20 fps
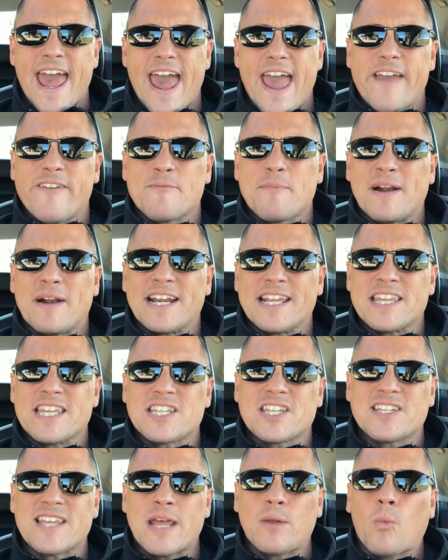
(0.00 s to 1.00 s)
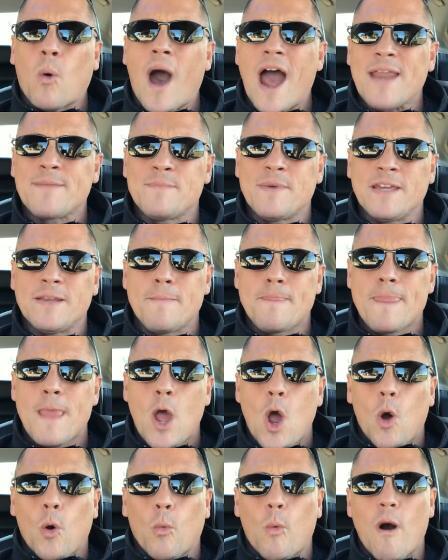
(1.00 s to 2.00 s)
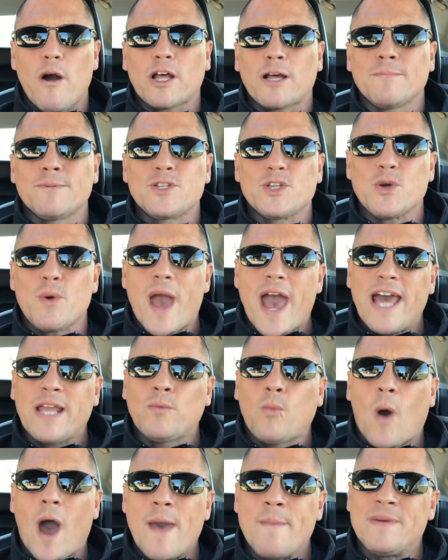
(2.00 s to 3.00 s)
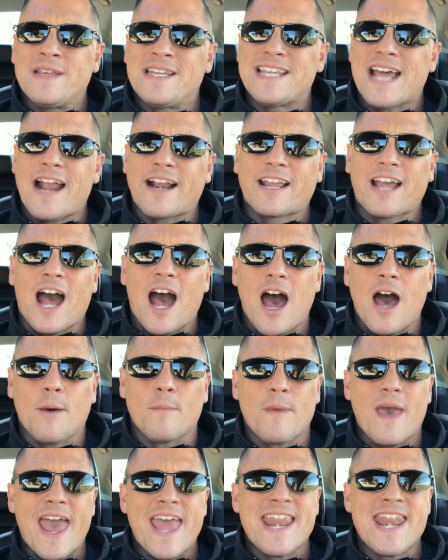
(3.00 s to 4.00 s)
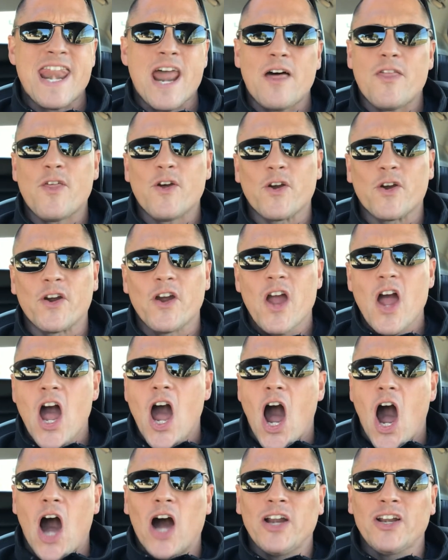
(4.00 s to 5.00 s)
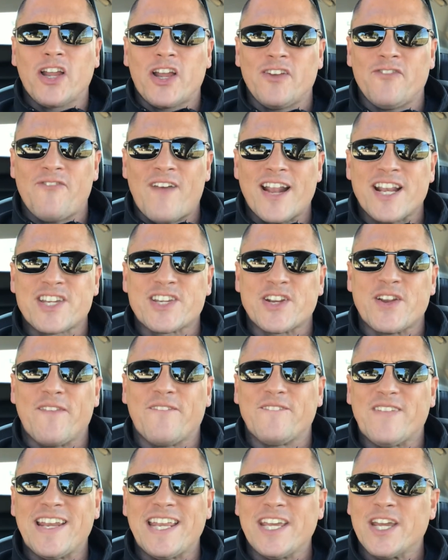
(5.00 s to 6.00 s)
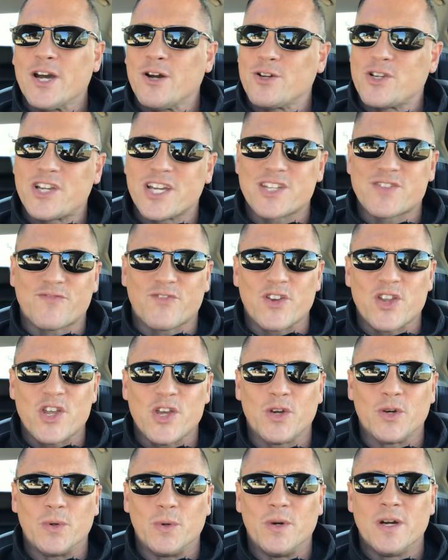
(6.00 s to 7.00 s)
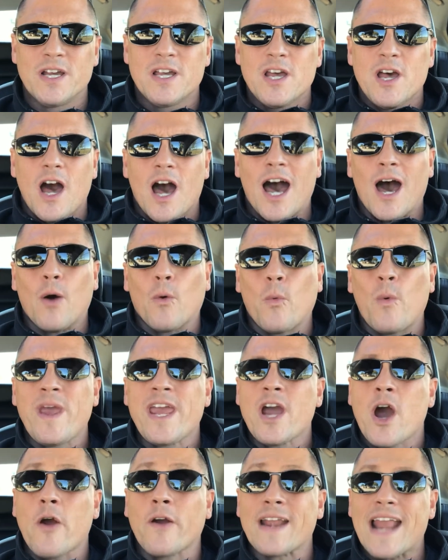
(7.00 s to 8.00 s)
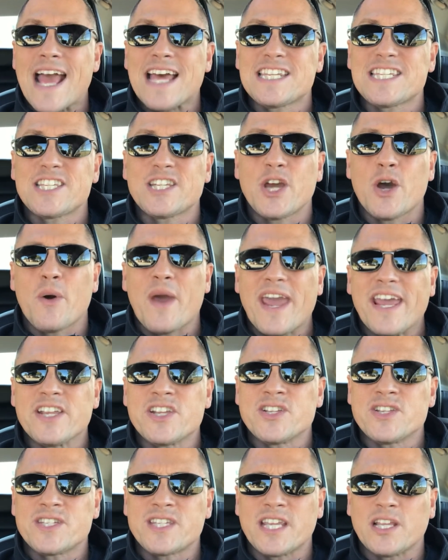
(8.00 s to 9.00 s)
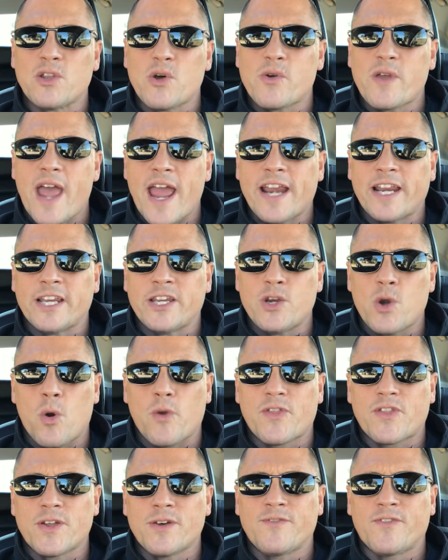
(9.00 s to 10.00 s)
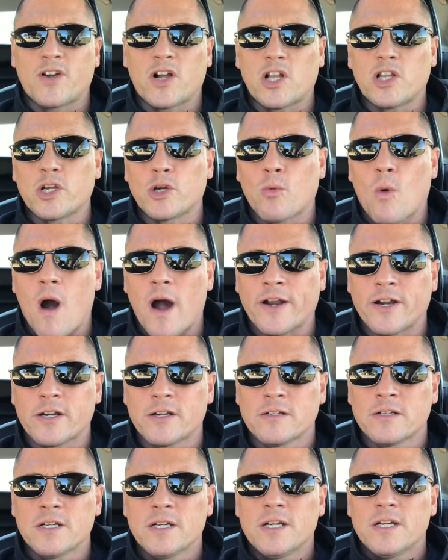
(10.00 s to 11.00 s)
Hey, everybody, this is Ed Weidman. Welcome to edweidman.com, another unconventional video just for you. Uh, we are an SEO agency located north of Clearwater,